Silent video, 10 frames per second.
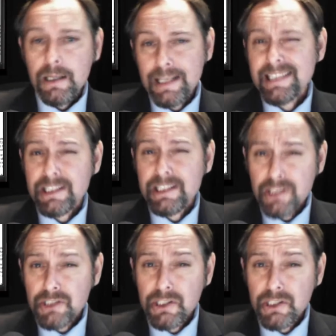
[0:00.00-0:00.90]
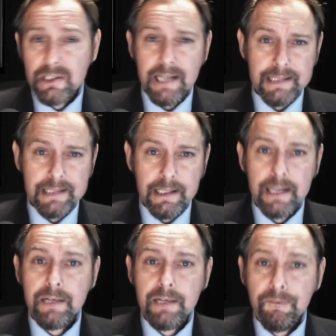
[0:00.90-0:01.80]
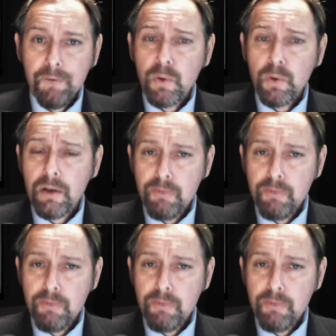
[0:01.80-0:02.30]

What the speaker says: Now, this is such a good letter and is full